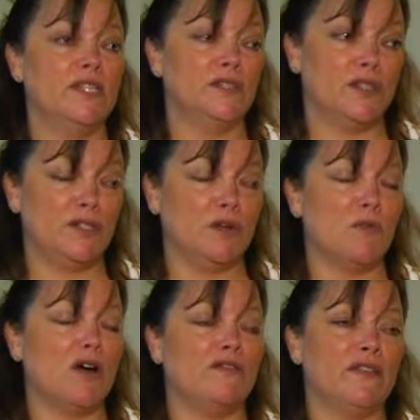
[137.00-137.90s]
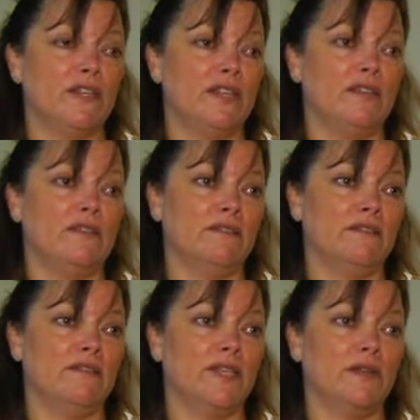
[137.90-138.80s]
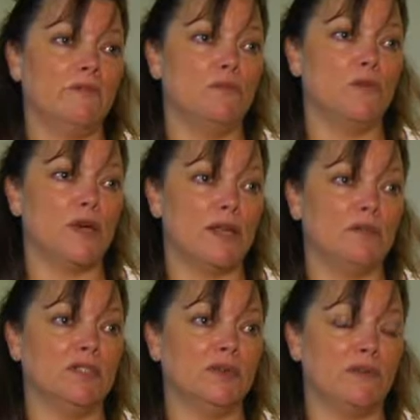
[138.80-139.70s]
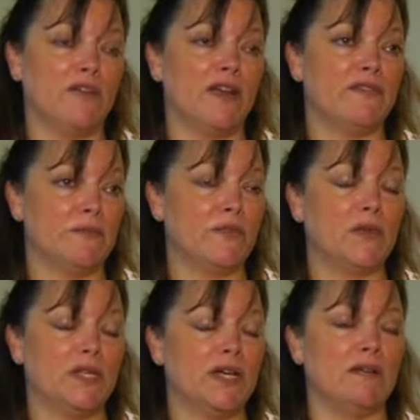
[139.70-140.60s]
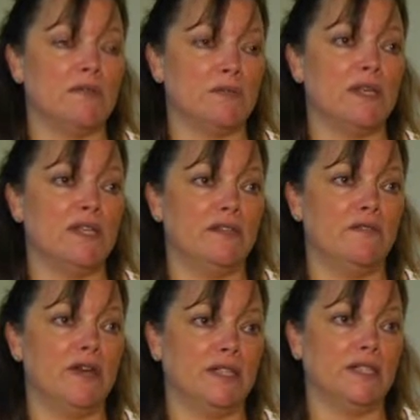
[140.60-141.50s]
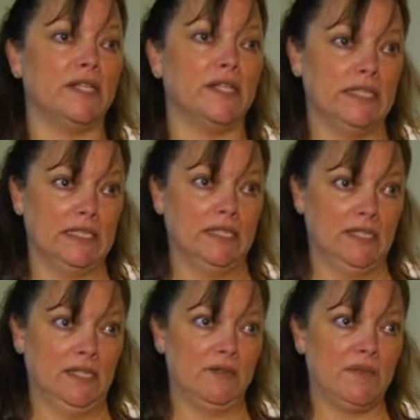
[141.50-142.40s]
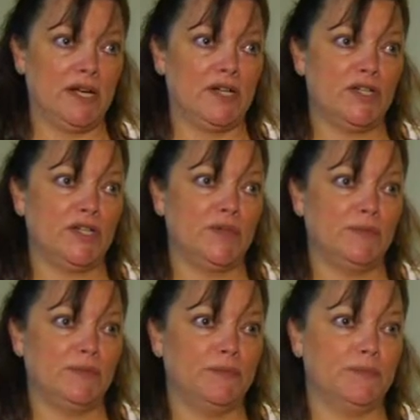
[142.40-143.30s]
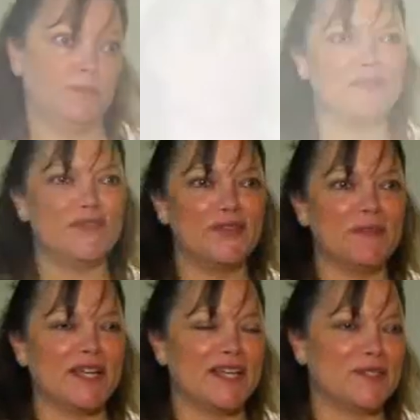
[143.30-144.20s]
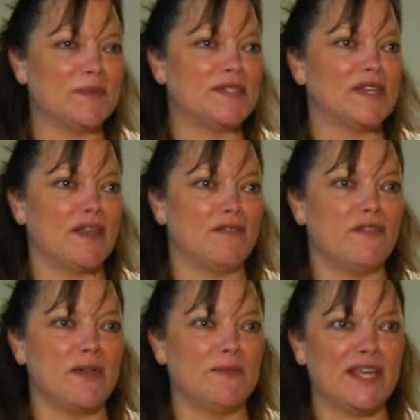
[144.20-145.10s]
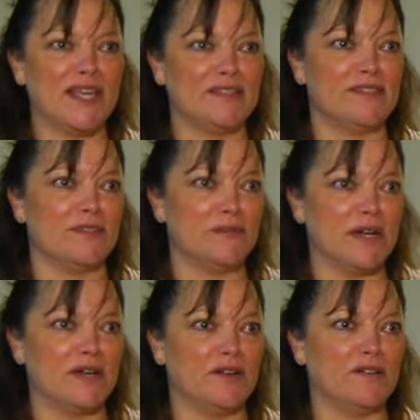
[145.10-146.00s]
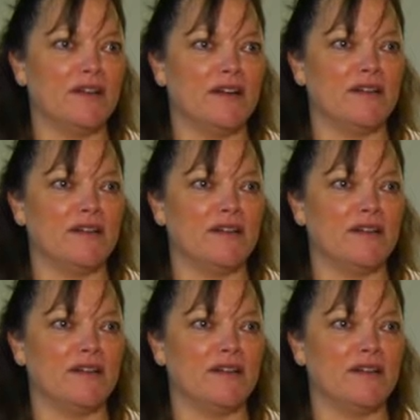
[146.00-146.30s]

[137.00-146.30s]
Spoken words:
So they took him off, and they were able to revive him 3 times, but he did finally perish. My husband's side of the family has a rare,